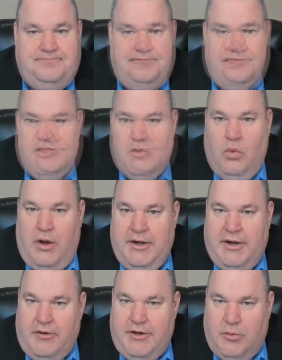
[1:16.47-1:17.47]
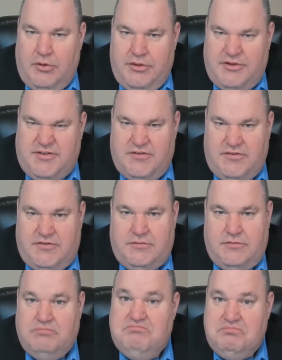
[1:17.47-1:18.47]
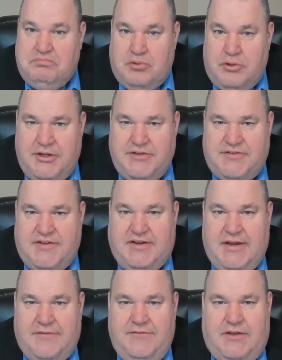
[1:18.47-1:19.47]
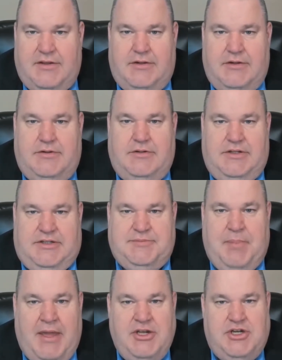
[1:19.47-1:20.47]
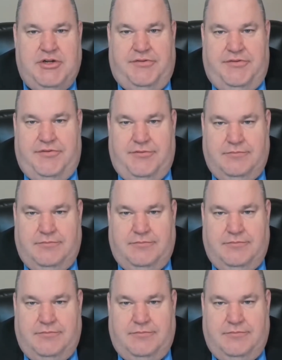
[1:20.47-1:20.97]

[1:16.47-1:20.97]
The one area where this is pretty significant is pensions.